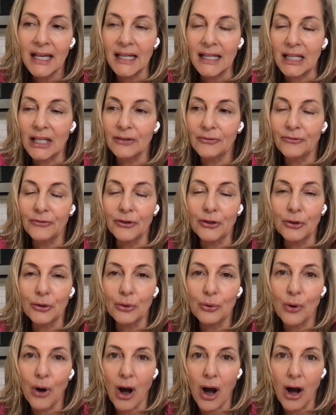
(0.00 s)
if
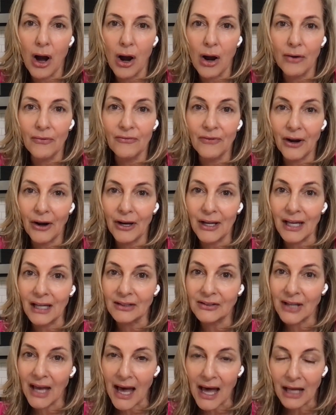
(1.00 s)
you are very
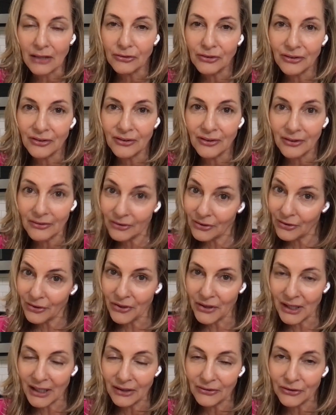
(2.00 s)
attached to
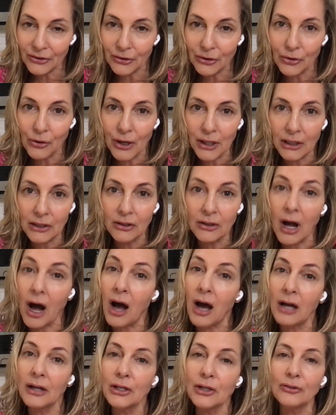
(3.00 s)
things that are going
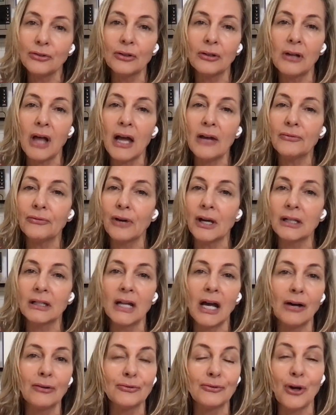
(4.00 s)
on in your life right
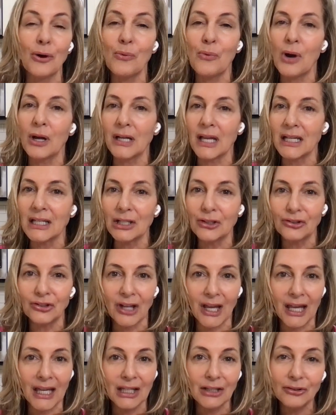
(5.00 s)
now, don't want any
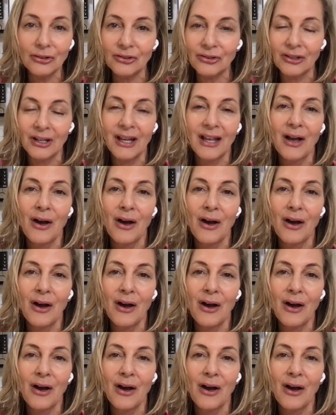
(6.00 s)
change,